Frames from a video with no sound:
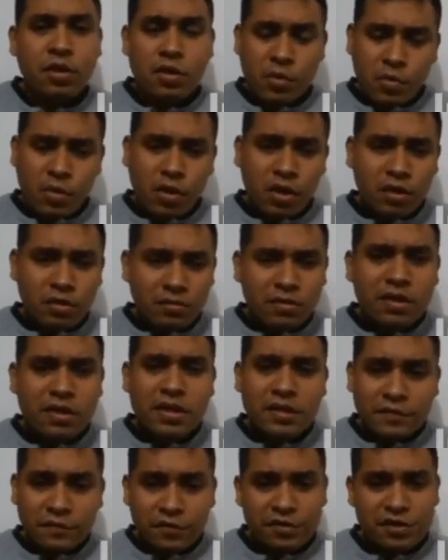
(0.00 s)
Well,
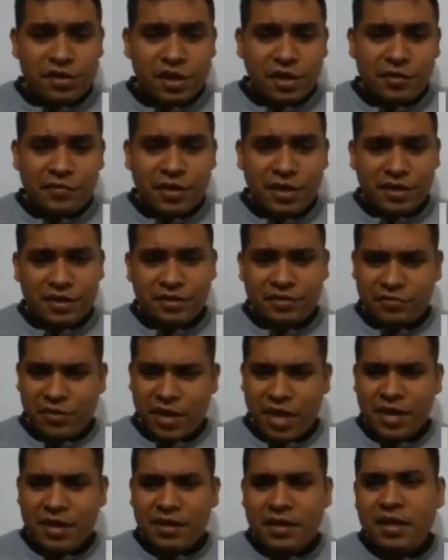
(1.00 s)
it's for children,
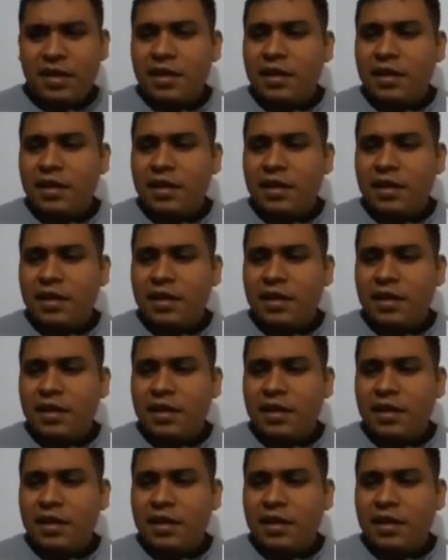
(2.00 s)
right?